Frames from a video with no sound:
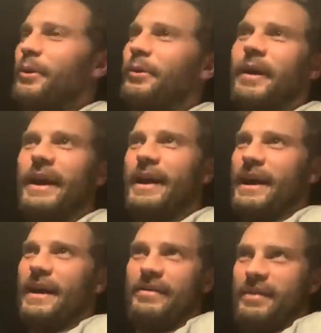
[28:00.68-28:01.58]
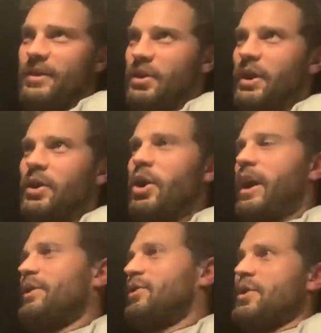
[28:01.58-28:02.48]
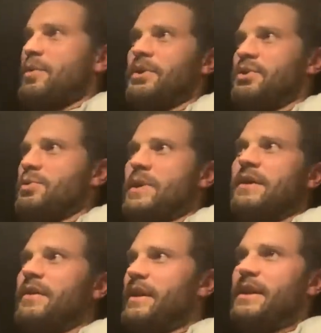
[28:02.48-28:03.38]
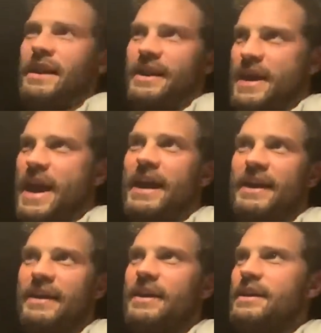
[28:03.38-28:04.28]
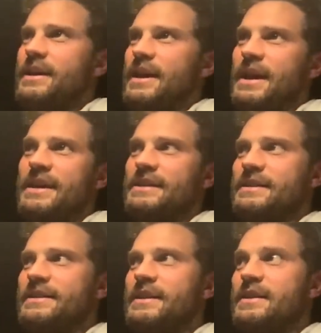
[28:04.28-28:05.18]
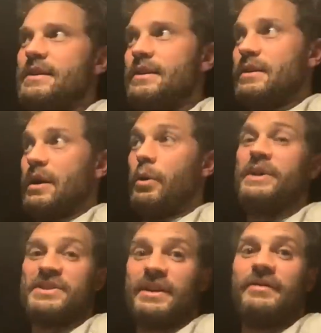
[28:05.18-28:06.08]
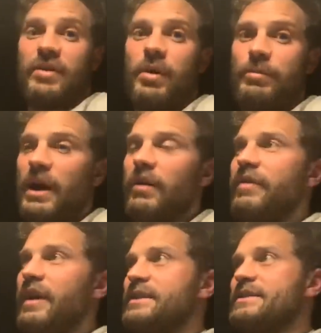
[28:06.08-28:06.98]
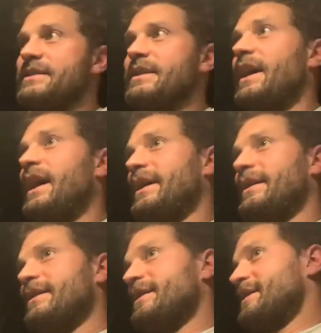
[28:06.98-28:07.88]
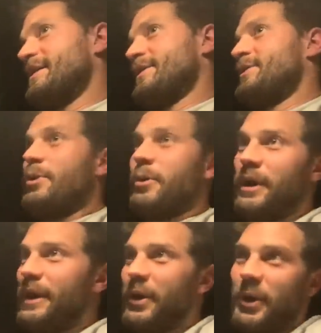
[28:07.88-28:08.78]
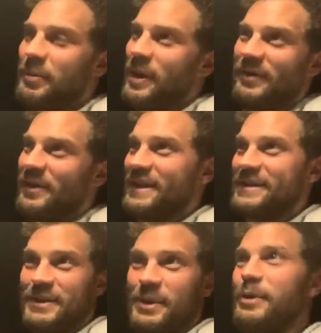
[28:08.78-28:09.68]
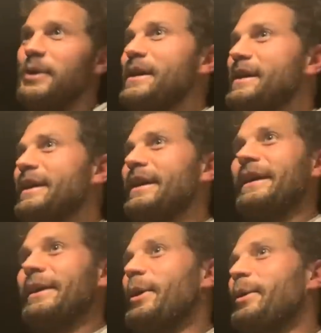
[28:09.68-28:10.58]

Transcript: know, I, you can look into what you will that like Ken is originally from Belfast, and this is a story called Belfast. So, you